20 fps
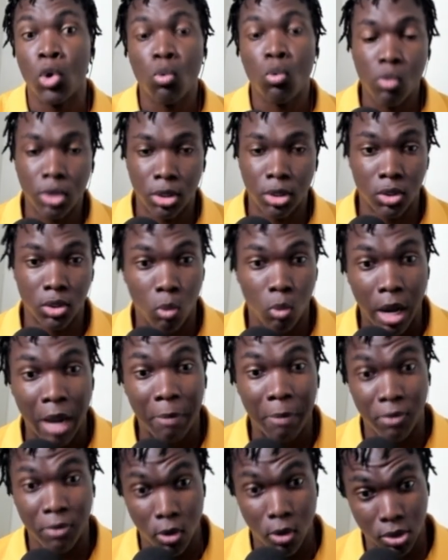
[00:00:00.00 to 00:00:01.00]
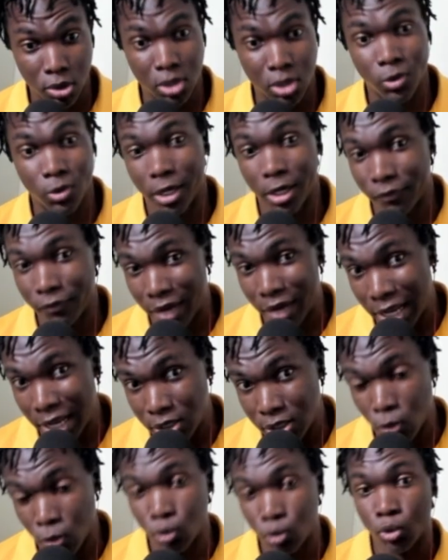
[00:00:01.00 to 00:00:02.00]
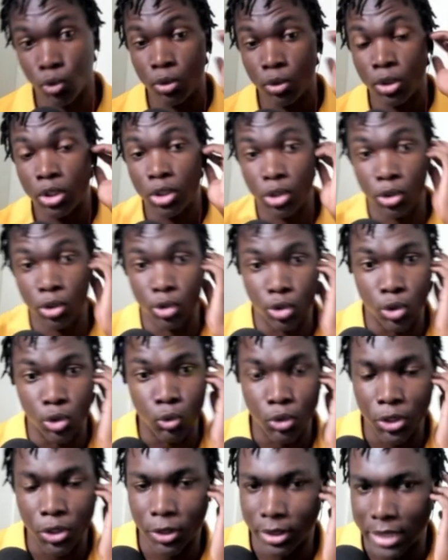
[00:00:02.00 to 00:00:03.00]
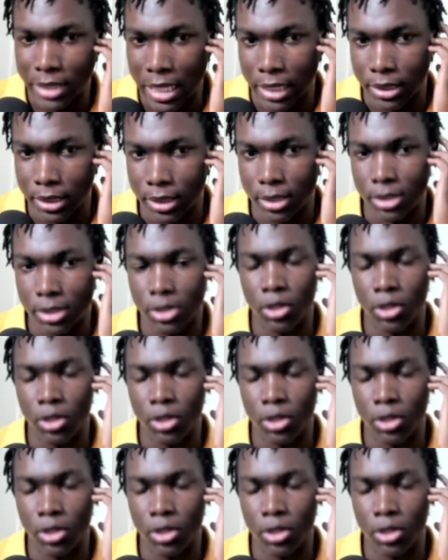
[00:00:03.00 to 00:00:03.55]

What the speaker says: which is why persons would advise you to do your tactics.